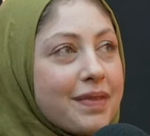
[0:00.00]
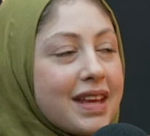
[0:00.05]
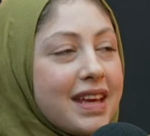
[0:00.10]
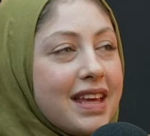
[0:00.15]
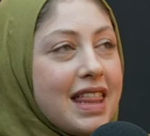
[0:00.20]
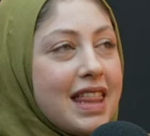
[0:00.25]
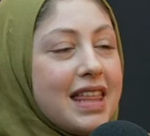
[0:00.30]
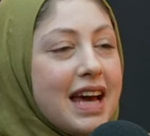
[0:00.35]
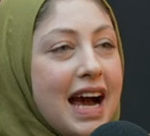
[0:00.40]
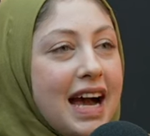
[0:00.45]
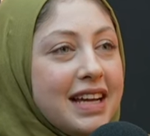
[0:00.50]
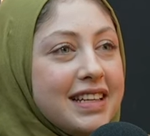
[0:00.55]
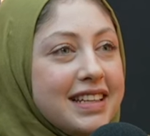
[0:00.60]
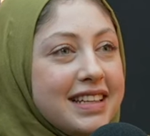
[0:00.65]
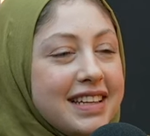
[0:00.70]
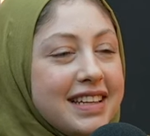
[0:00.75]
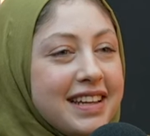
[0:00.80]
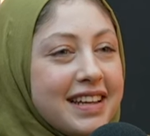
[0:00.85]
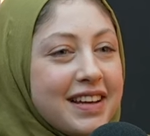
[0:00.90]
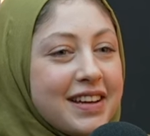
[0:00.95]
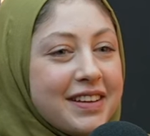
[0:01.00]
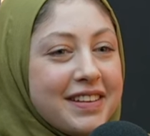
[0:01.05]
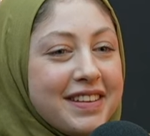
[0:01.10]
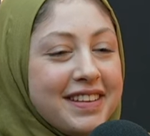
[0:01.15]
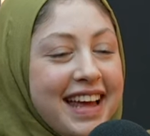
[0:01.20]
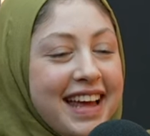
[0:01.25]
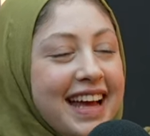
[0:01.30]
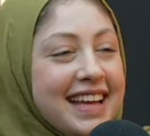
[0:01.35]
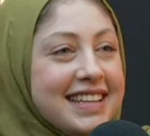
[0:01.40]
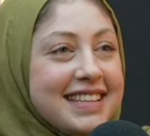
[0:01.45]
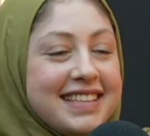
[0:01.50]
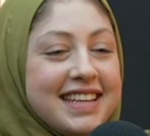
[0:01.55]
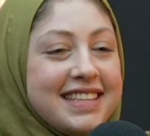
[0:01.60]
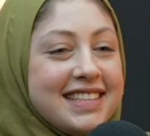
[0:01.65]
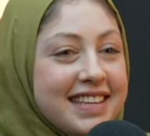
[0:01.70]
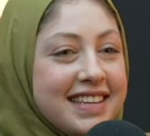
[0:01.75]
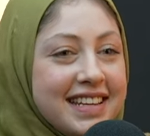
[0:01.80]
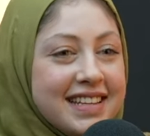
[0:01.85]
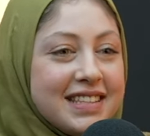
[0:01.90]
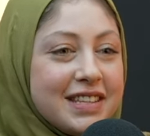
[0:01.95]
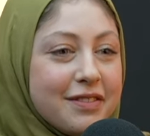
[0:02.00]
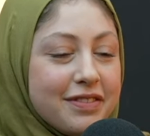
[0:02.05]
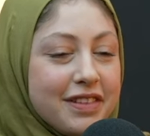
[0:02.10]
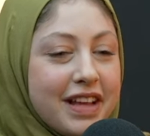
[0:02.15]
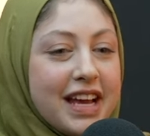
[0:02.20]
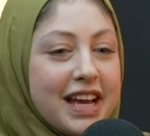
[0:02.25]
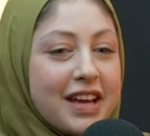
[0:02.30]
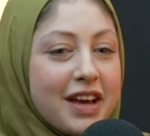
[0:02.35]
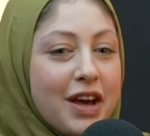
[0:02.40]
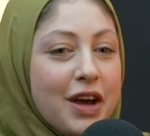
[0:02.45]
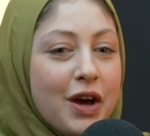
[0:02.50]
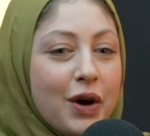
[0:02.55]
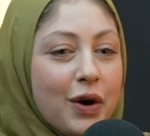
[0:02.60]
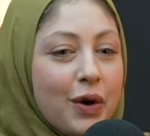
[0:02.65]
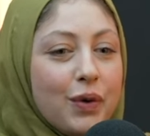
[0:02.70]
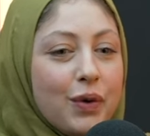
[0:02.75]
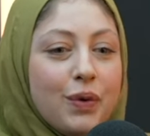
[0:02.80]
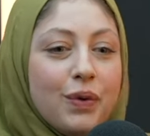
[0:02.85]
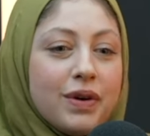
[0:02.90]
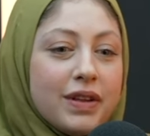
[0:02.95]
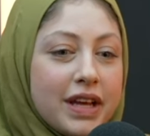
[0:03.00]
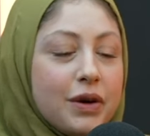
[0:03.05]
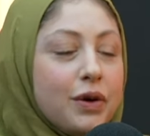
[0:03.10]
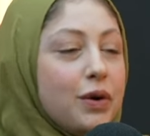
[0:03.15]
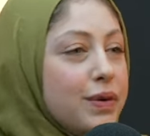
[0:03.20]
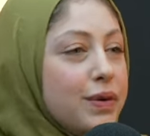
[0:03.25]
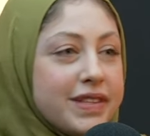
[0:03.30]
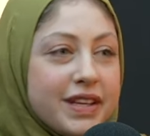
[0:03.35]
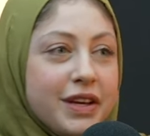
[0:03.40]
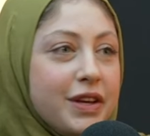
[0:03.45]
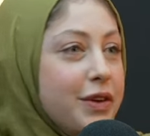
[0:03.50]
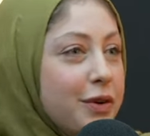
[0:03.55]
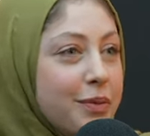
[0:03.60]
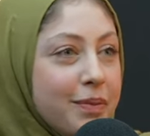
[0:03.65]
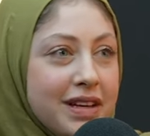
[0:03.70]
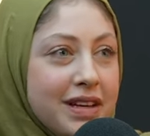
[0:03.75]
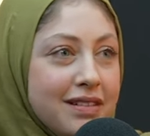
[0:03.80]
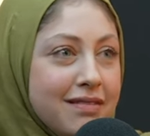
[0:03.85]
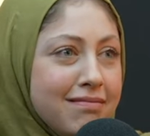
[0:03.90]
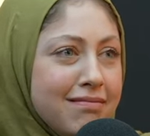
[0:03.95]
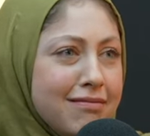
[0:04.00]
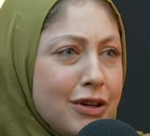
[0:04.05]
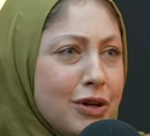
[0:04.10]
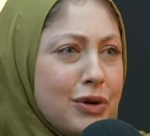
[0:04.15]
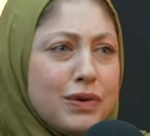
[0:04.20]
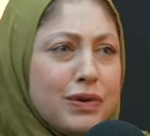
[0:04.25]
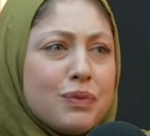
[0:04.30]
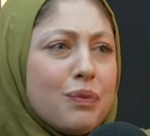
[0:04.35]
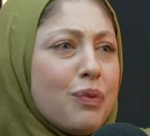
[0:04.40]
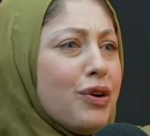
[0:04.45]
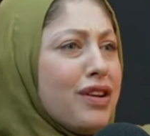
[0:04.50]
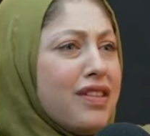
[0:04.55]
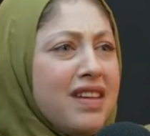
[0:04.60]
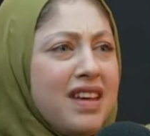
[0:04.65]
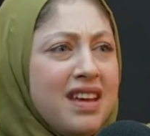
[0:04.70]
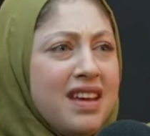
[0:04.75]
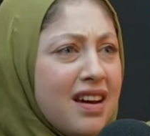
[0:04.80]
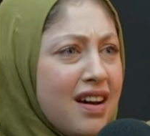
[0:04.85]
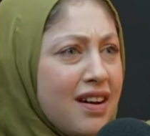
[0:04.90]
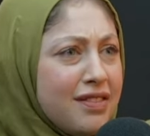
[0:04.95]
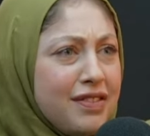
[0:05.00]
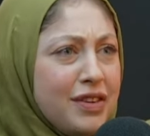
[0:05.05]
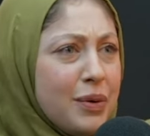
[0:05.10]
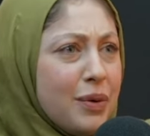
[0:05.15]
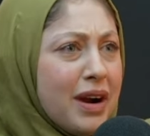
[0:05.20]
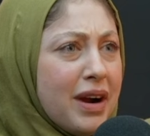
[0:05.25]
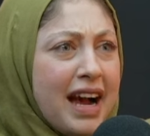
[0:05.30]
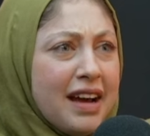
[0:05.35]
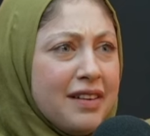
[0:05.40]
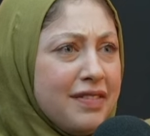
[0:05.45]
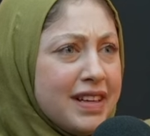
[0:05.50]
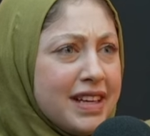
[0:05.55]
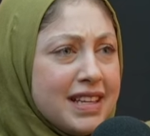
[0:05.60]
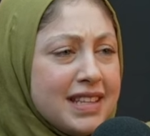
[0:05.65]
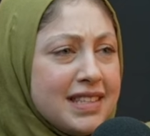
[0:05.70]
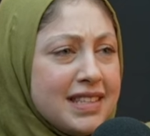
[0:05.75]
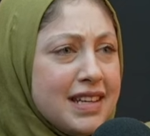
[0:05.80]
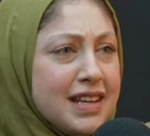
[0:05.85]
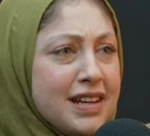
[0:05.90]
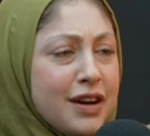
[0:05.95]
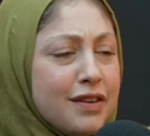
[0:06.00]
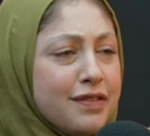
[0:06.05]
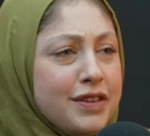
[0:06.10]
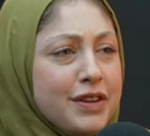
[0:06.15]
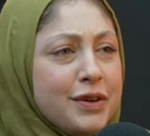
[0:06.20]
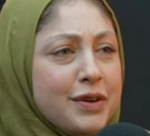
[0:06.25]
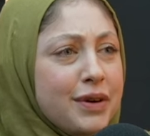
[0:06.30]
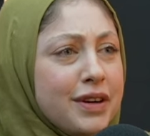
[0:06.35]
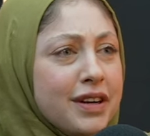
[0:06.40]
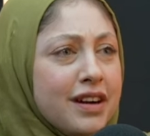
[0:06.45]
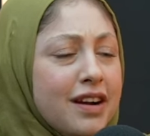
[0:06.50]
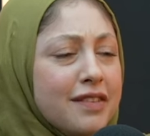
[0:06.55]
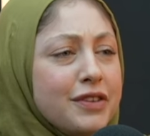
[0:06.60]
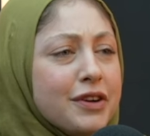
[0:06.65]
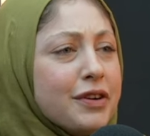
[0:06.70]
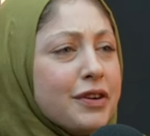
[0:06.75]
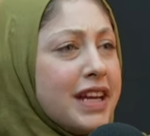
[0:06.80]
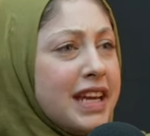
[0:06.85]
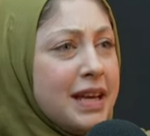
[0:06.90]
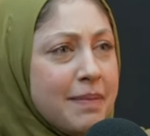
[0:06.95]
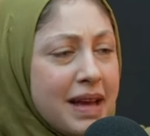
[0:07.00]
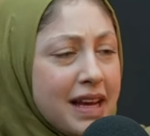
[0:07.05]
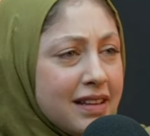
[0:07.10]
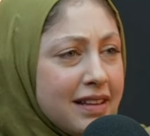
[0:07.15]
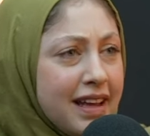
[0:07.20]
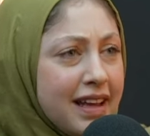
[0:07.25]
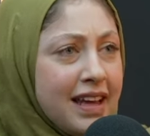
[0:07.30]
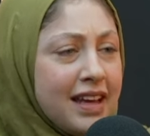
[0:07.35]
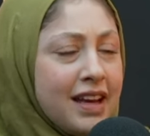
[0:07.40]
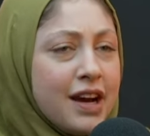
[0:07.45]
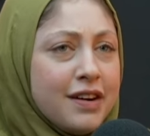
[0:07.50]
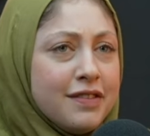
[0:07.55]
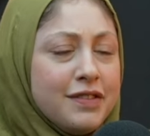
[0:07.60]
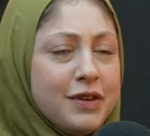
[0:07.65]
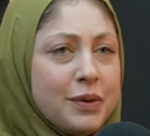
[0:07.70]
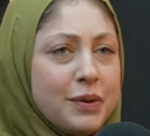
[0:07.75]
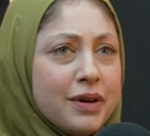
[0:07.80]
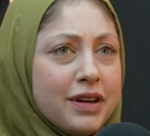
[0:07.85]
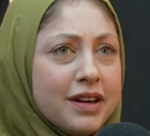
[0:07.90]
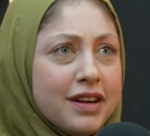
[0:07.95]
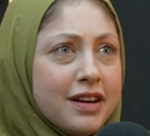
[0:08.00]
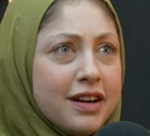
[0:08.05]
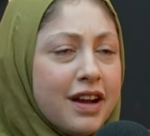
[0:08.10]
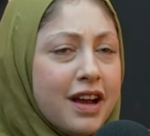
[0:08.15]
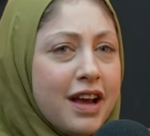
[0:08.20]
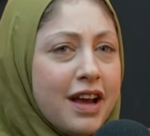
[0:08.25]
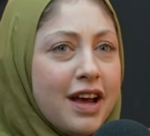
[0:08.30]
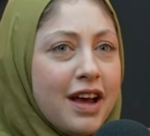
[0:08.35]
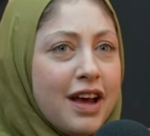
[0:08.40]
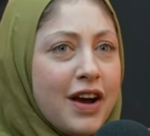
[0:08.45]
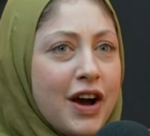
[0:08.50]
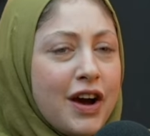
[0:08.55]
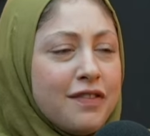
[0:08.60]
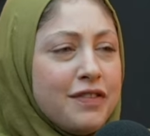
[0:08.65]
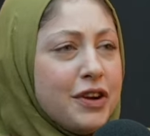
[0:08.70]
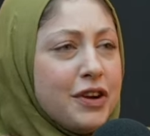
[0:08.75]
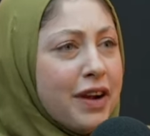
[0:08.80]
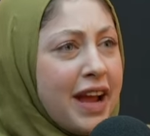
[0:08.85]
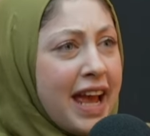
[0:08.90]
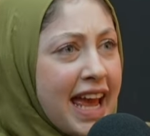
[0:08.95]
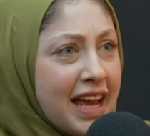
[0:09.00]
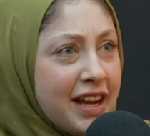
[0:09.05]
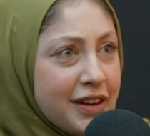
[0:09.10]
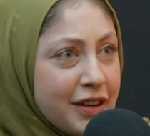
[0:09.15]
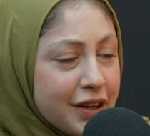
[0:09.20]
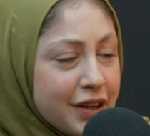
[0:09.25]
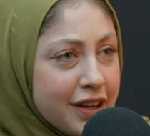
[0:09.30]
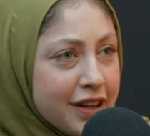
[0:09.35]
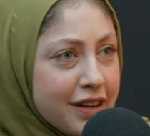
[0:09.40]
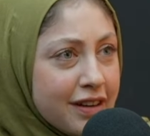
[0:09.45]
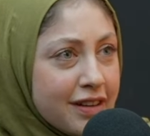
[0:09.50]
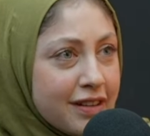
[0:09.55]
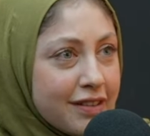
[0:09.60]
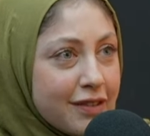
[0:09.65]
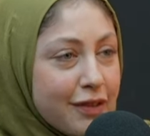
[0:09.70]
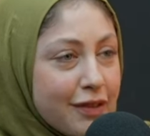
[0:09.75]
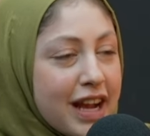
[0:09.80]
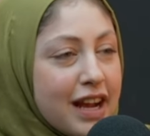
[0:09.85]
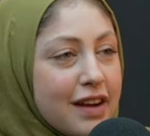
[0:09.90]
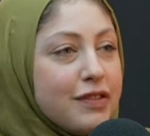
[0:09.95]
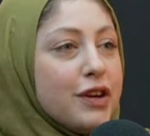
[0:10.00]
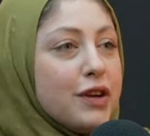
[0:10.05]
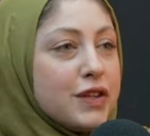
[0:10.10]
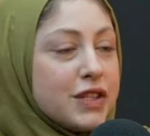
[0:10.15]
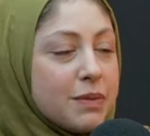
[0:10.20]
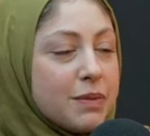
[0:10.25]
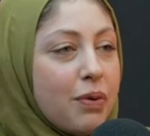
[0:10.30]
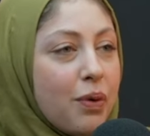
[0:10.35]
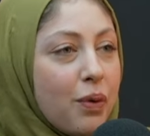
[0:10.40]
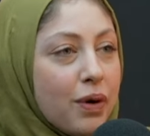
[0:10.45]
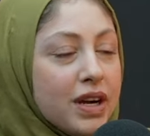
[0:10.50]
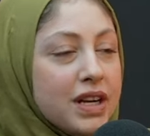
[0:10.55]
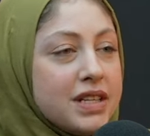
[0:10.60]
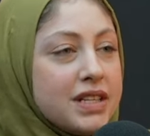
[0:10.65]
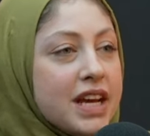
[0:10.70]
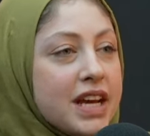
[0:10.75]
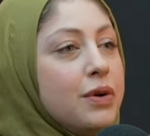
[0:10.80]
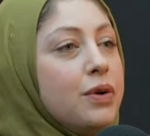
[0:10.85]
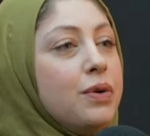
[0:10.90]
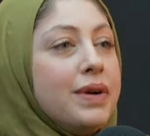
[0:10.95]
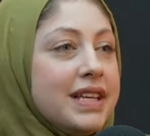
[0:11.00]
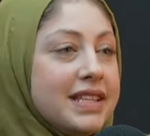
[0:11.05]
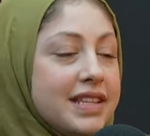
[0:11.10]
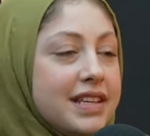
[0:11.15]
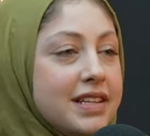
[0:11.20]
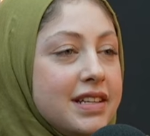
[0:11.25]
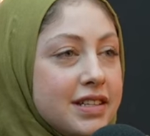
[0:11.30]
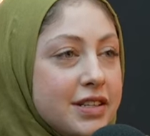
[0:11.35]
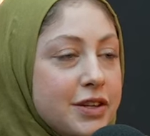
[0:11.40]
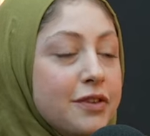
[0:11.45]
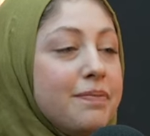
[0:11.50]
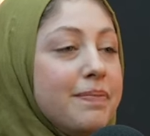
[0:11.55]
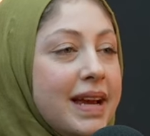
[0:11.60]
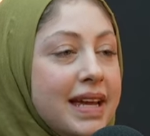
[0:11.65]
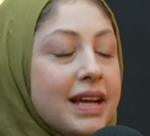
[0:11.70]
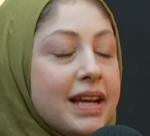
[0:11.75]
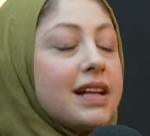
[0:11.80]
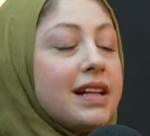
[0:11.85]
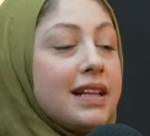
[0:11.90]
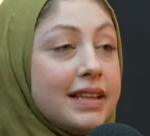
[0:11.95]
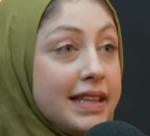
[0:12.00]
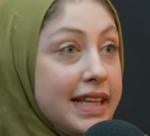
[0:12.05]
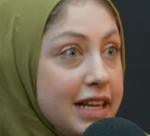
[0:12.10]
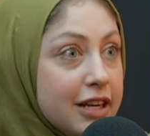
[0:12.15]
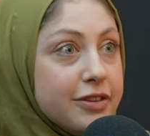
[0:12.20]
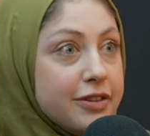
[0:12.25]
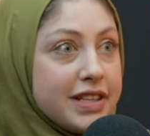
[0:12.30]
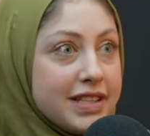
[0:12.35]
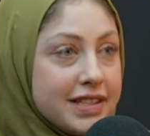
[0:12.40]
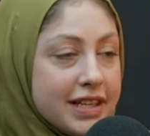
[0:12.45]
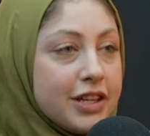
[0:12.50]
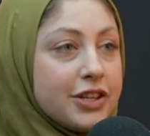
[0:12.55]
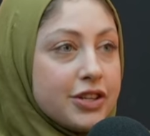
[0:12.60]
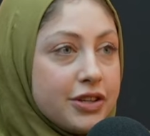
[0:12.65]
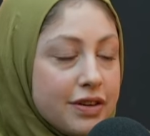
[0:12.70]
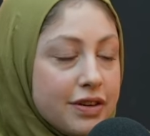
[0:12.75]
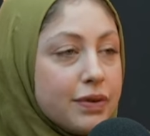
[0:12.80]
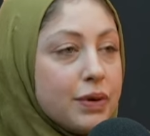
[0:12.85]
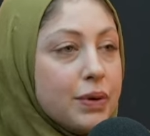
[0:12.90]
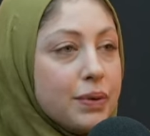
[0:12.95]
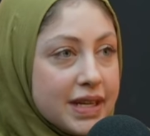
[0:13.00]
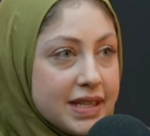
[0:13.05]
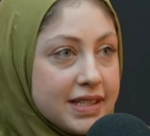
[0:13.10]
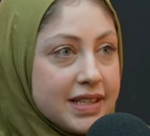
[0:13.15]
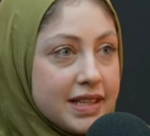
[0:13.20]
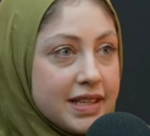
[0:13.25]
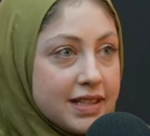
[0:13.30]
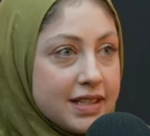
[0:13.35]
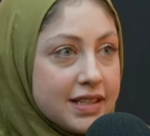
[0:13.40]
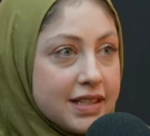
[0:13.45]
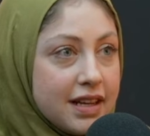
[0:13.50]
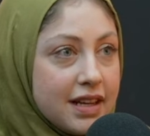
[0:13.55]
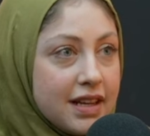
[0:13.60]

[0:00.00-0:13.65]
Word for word: that that dissonance of like who like who's a human who's worthy of your advocacy of your of your emailing of your of your anger right, of your support and who isn't. You've made a clear distinction of who isn't.